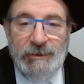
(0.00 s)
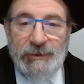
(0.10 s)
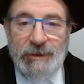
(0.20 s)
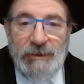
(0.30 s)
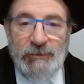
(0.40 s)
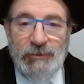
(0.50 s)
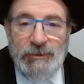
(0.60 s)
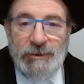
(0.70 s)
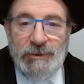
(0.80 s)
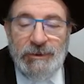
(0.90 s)
The
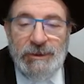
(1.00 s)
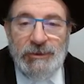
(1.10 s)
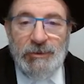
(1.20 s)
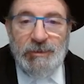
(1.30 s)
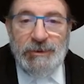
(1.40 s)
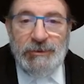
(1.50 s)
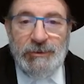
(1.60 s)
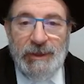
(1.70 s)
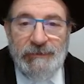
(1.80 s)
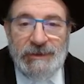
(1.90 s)
rook is open to
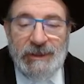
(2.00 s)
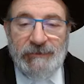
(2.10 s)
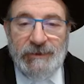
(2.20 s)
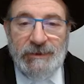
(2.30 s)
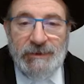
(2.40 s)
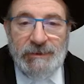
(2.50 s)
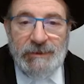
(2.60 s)
f7